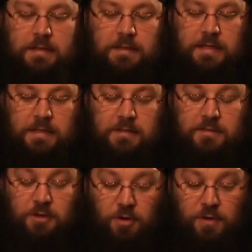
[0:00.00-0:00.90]
that it
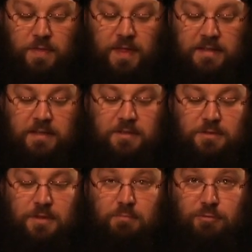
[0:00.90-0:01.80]
is not authentic
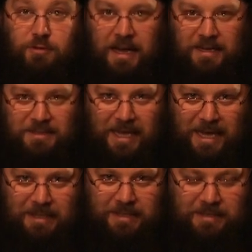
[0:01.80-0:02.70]
to the
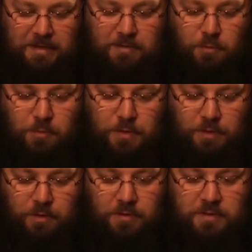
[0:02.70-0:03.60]
practicality of
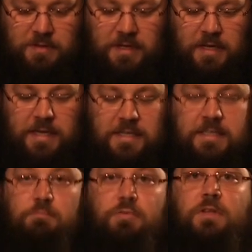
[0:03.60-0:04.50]
orthodoxy
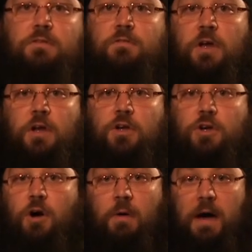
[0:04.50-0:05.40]
simply to
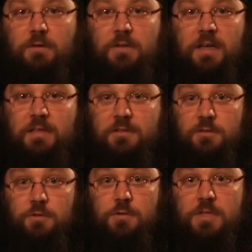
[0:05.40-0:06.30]
go out
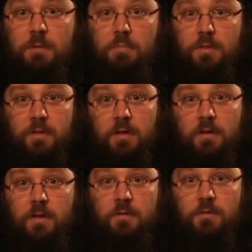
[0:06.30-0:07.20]
and do
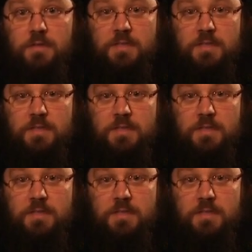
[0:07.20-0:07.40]
something for the